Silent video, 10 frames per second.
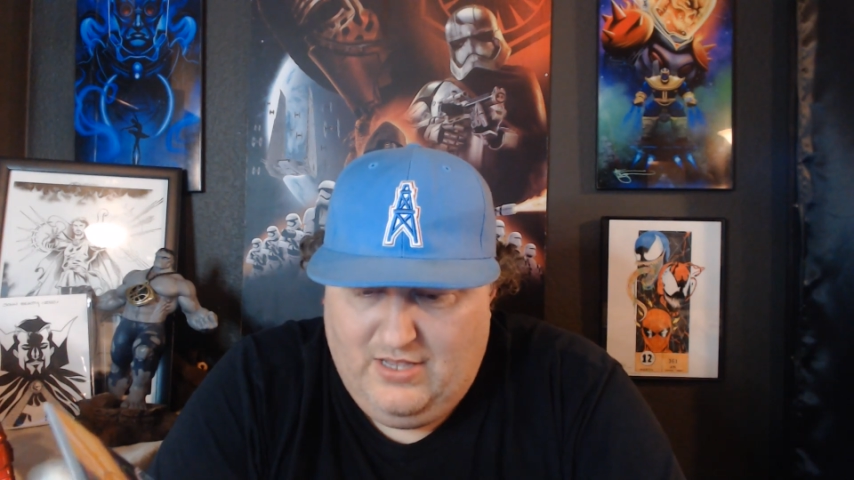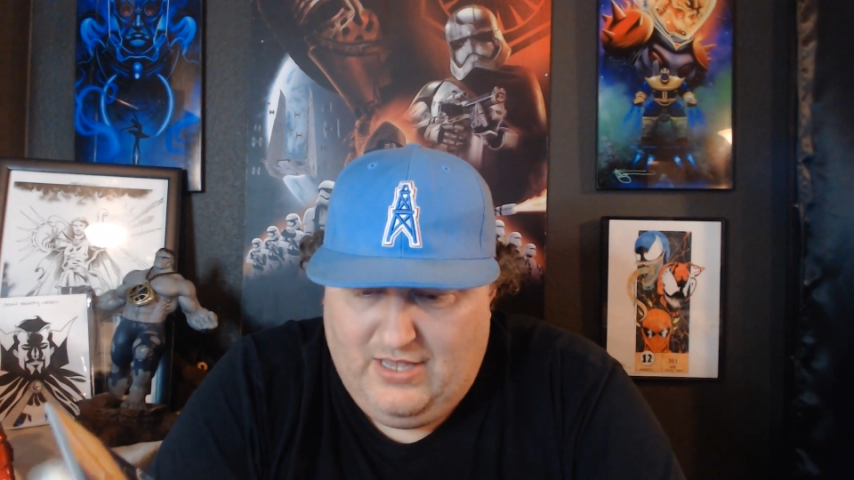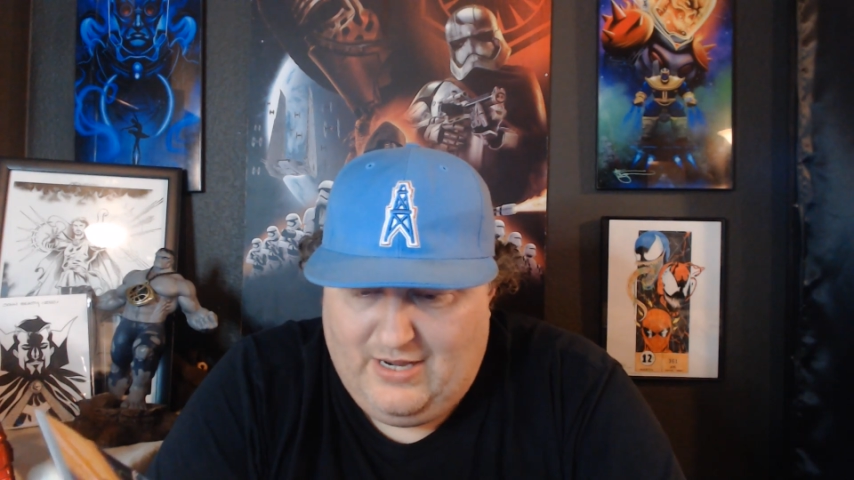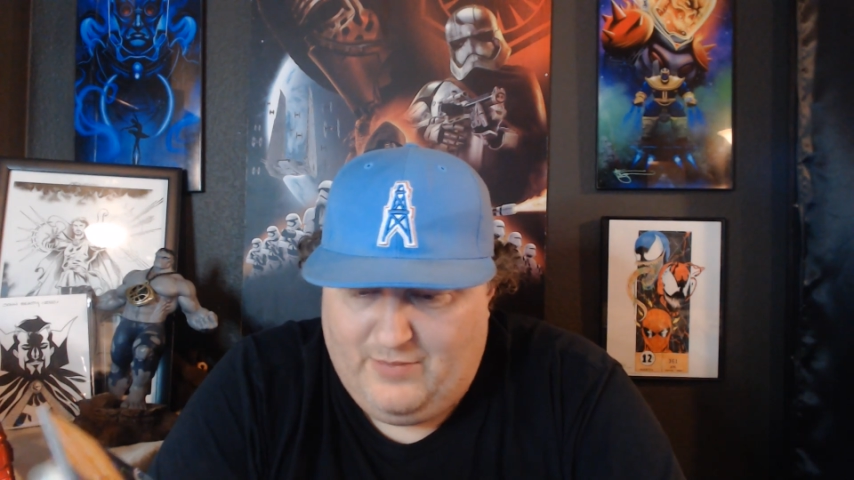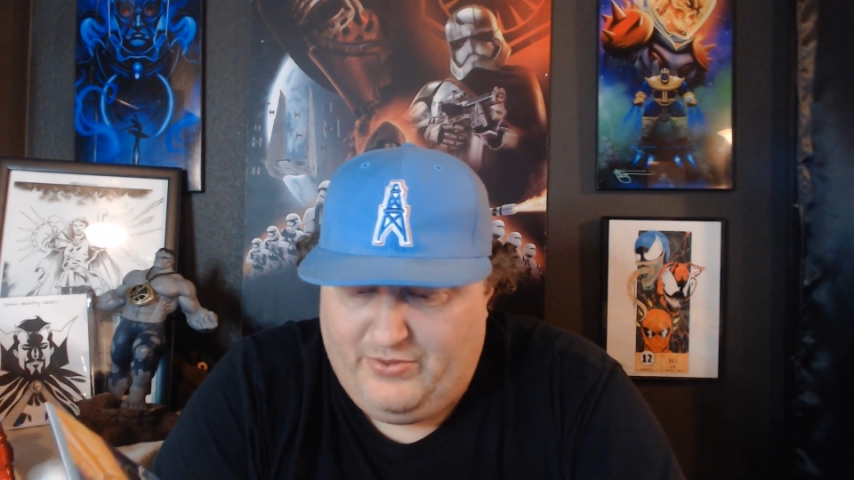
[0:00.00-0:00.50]

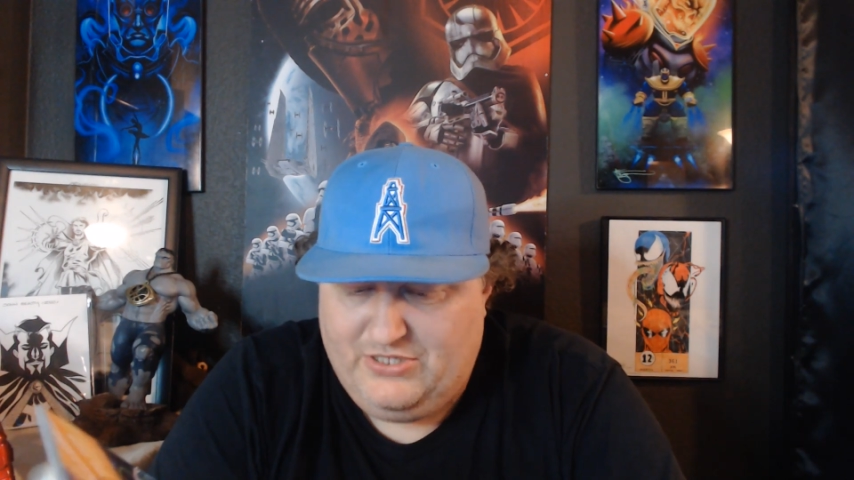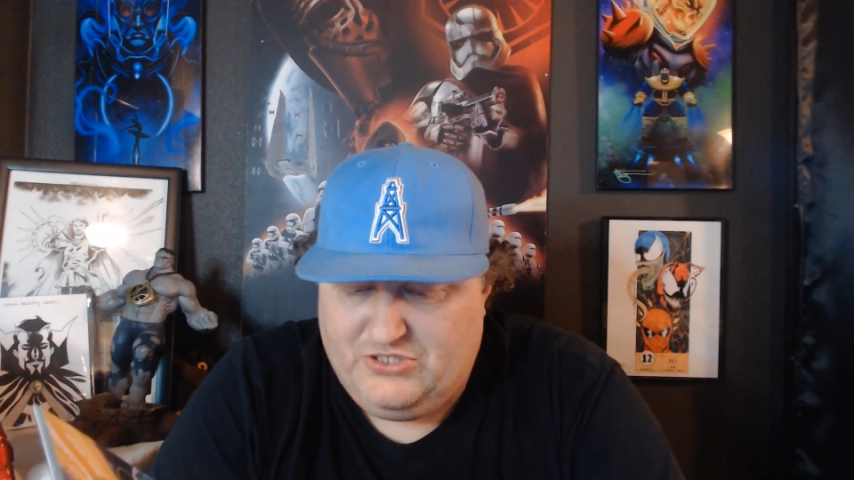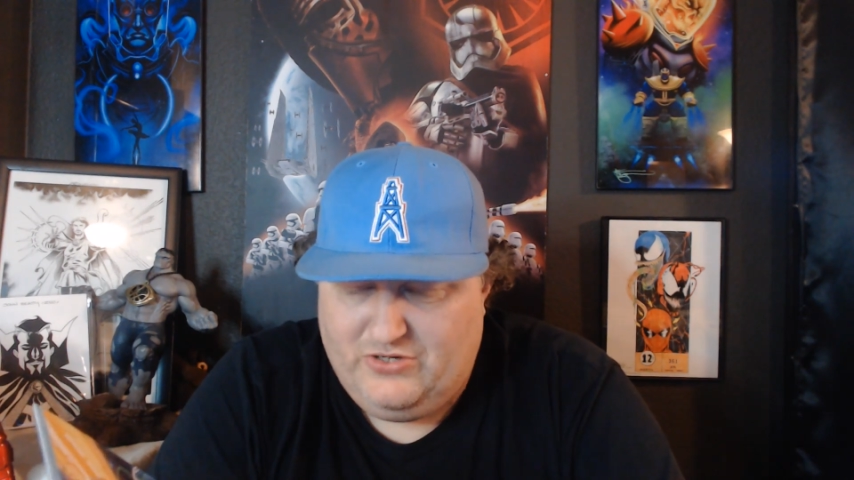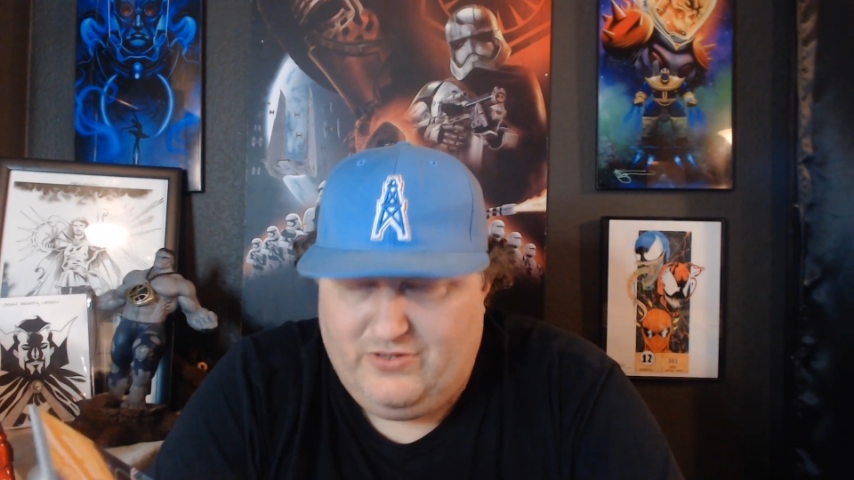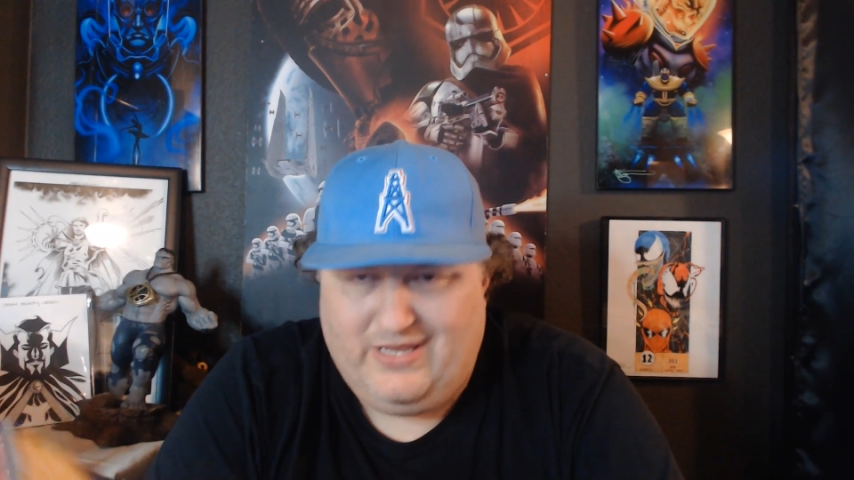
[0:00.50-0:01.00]
And I'm pretty
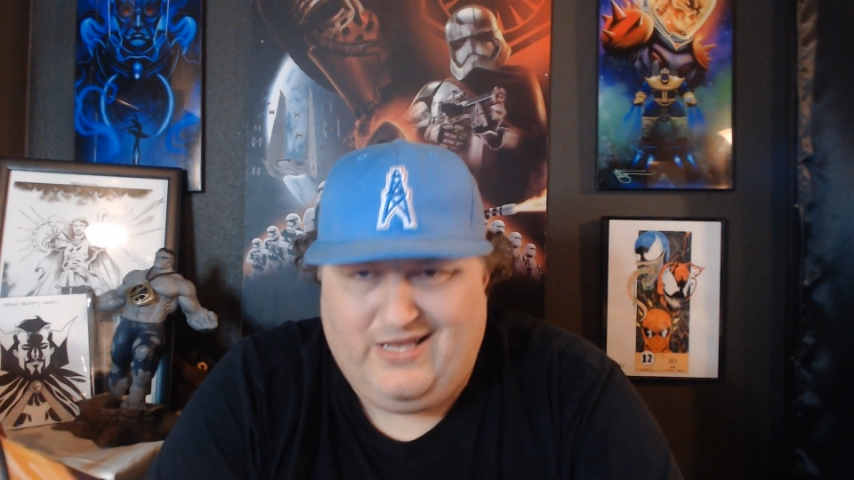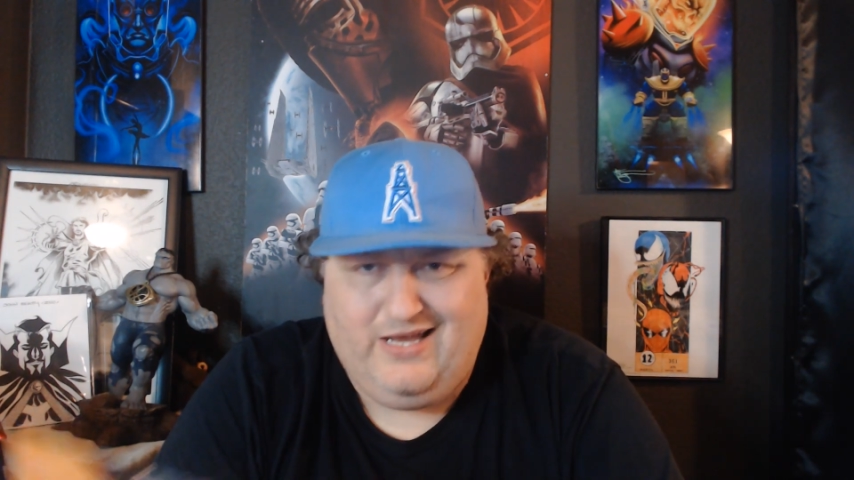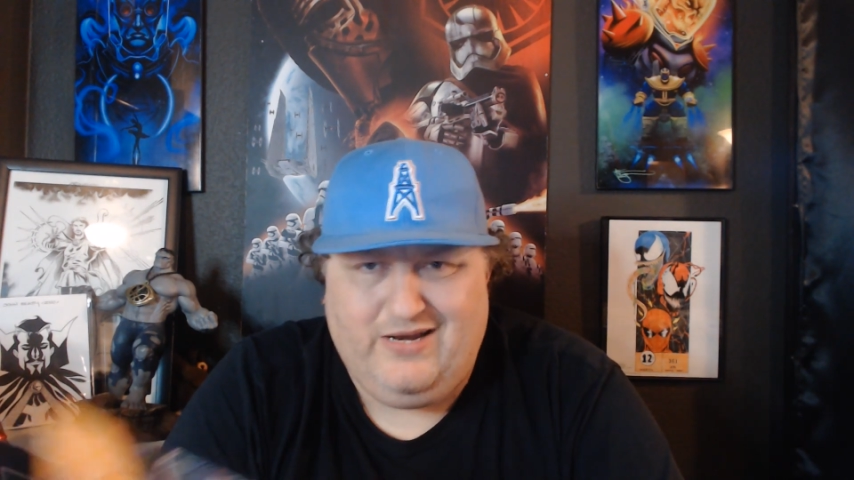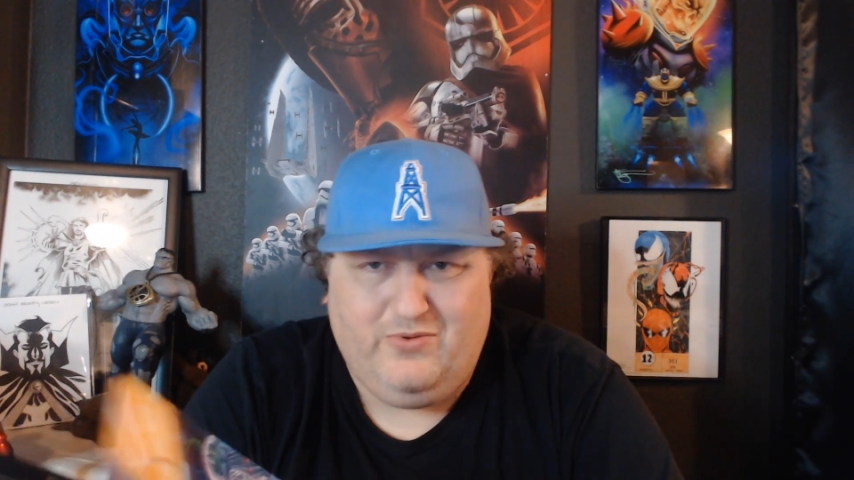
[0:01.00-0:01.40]
sure they kind of